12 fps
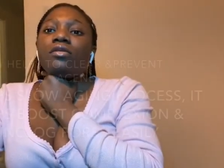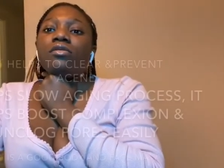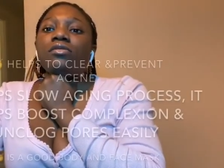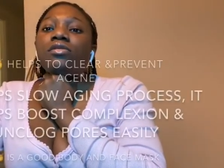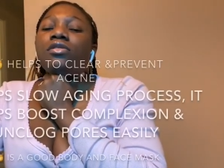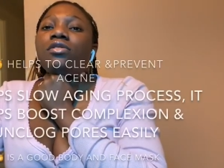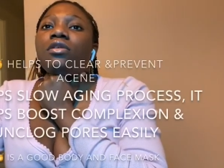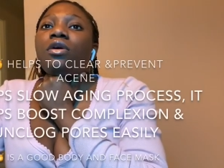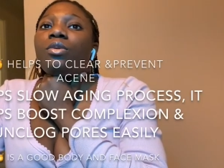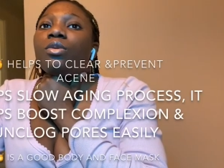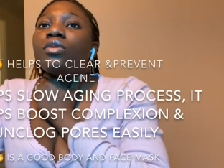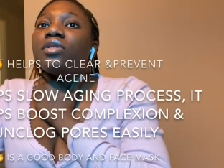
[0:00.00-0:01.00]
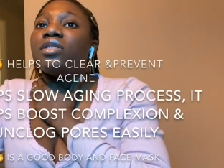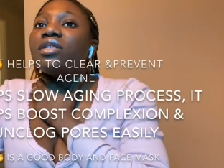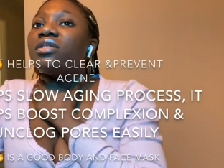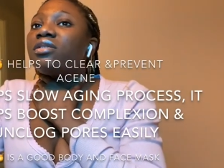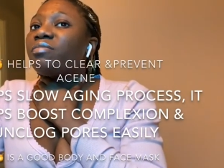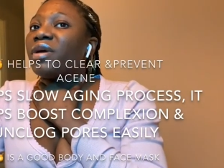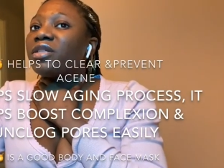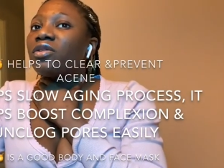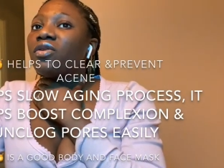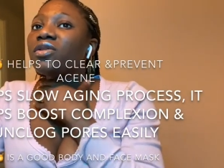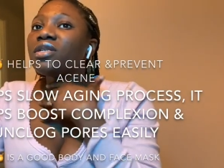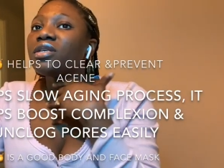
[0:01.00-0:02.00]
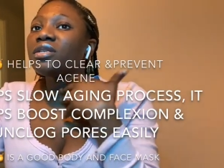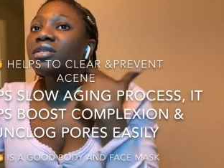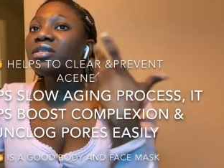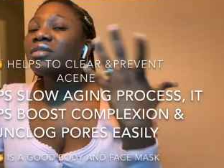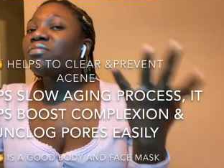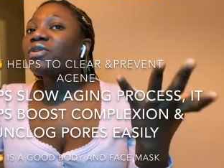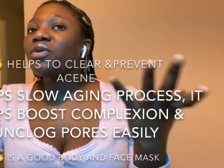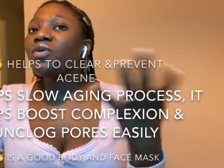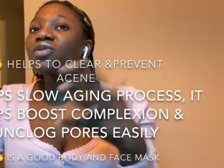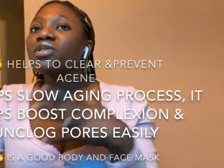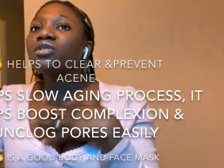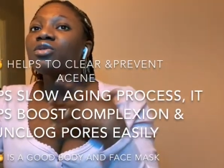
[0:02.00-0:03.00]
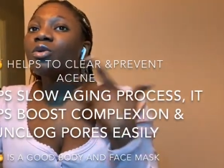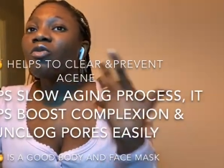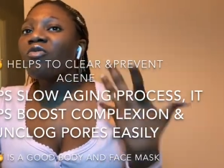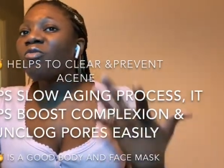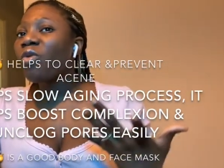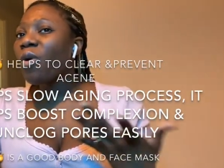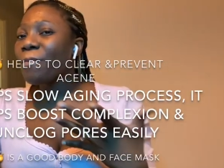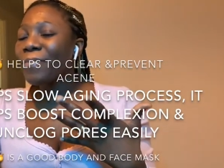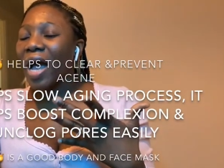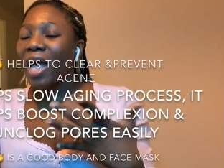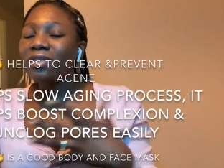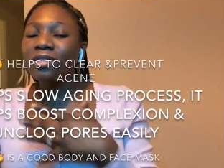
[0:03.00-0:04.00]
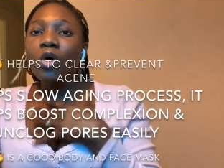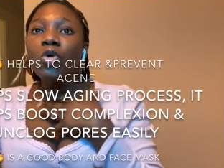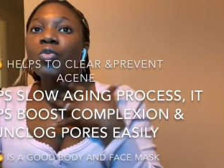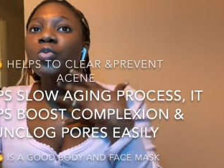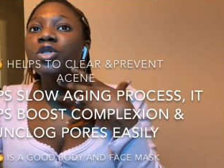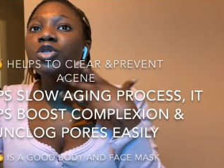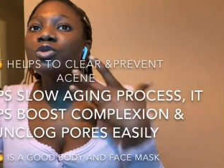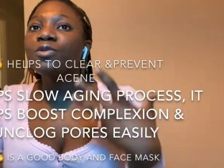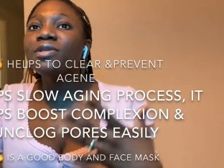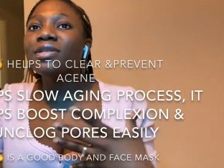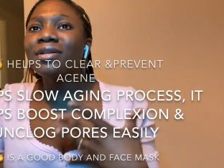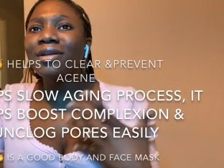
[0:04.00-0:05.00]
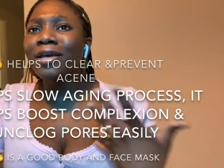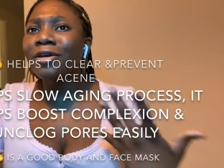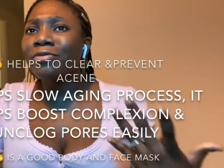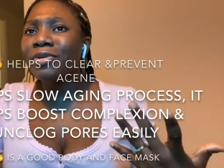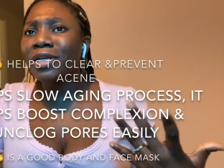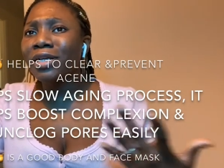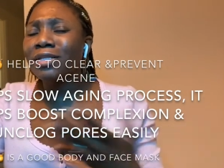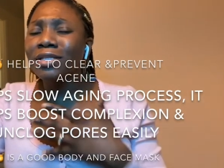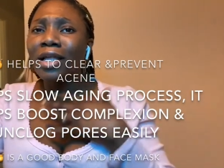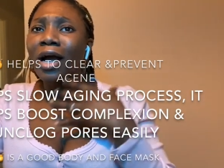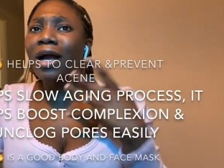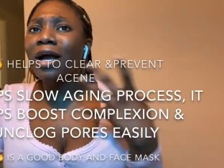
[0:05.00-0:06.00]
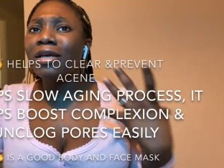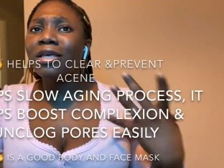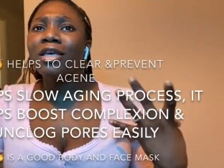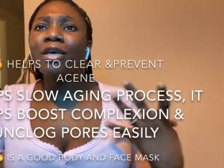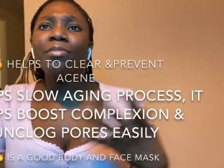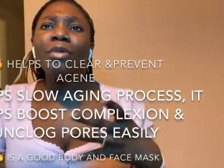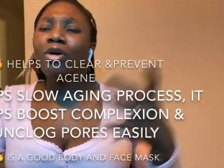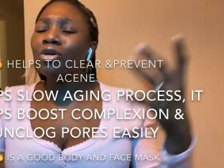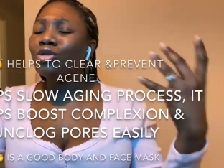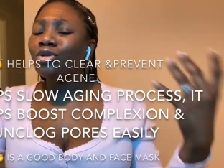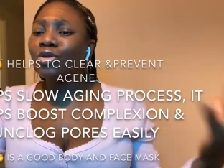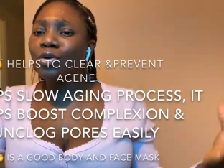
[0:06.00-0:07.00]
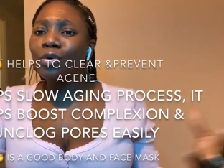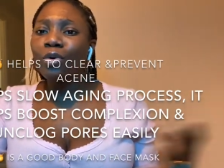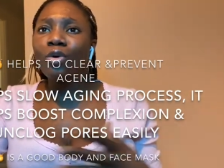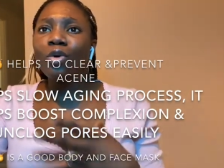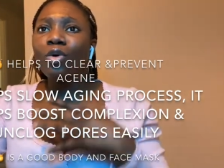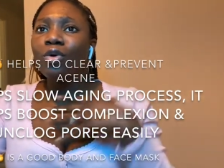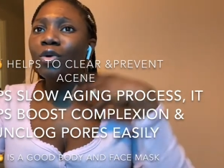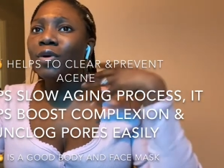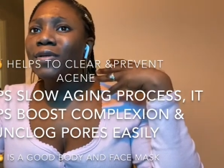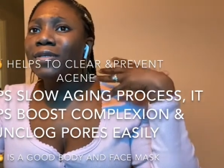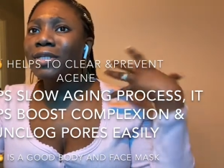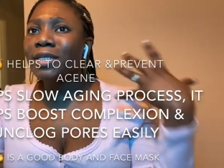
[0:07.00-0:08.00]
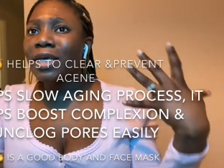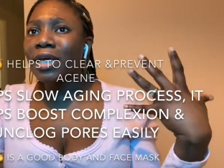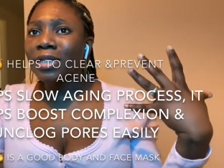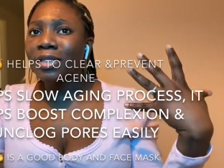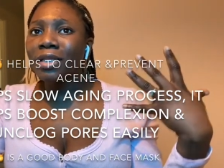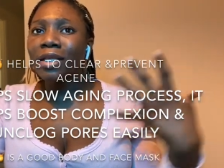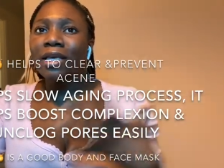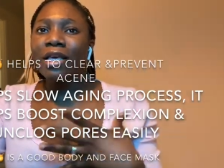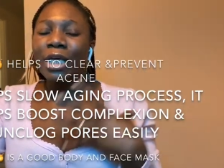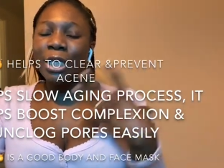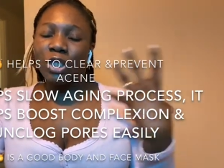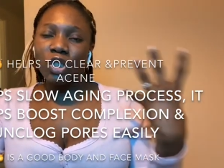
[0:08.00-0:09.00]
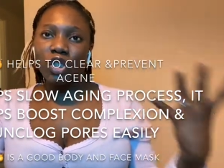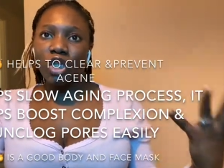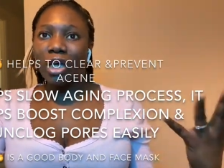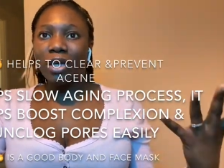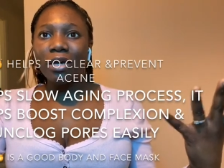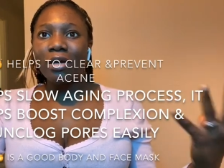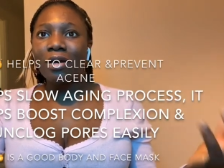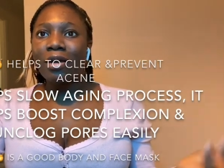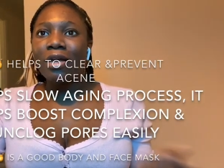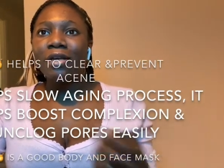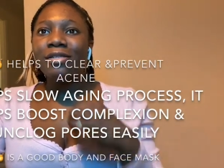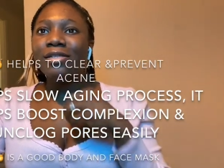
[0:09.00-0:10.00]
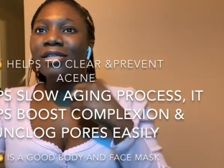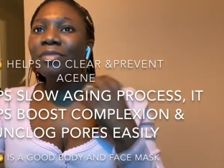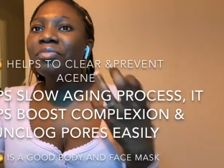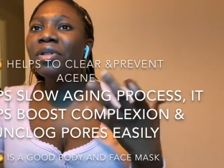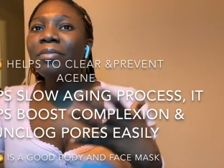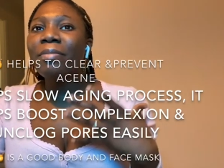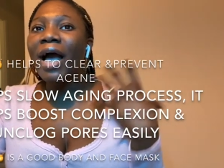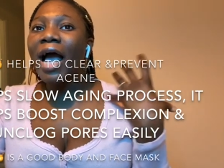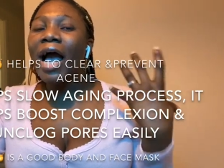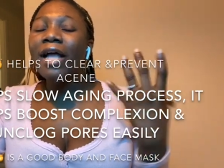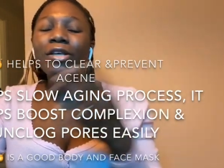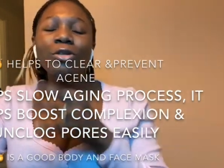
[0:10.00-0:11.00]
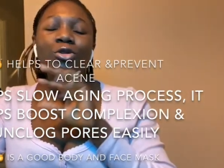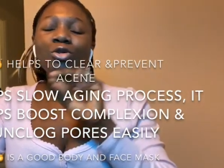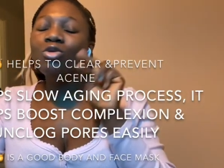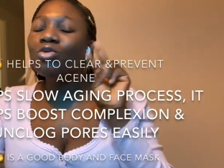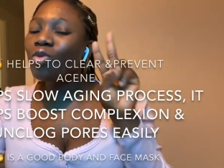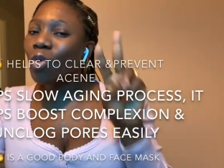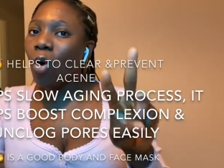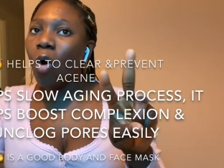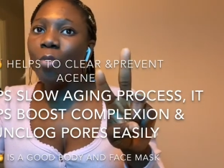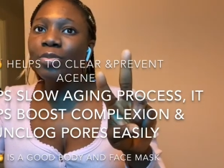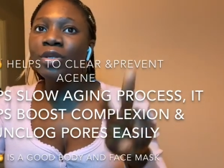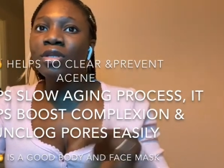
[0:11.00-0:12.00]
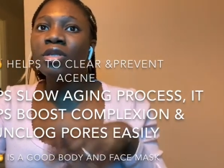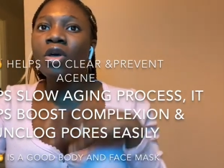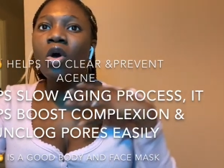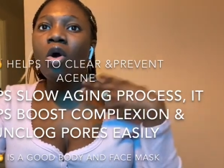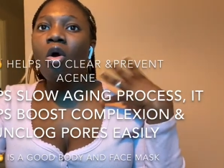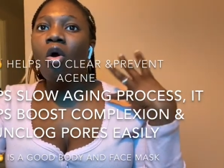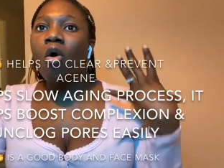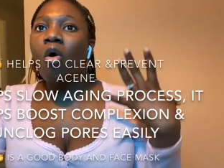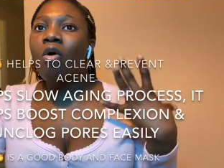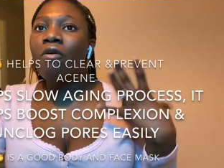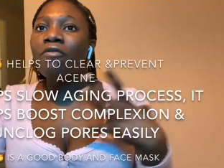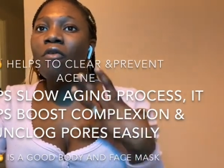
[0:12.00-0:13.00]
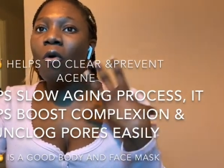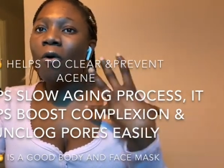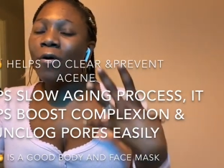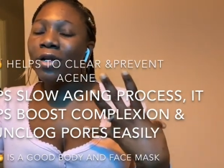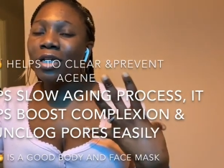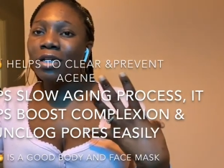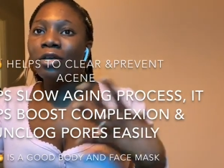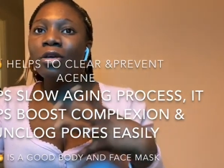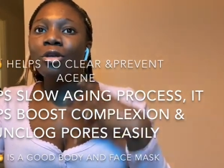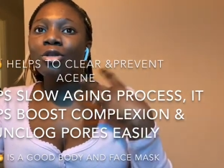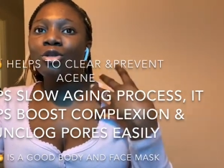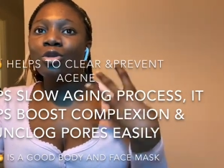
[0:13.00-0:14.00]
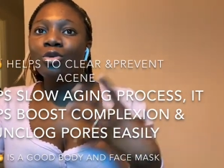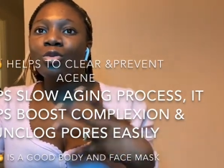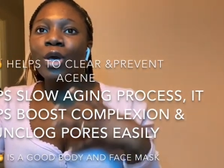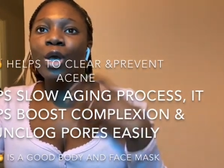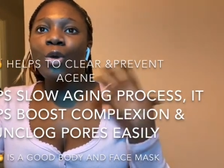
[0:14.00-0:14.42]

So this method simply consists of 1 bath with soothing ingredients that can keep your skin in check, simply by adding 2 cups of honey to a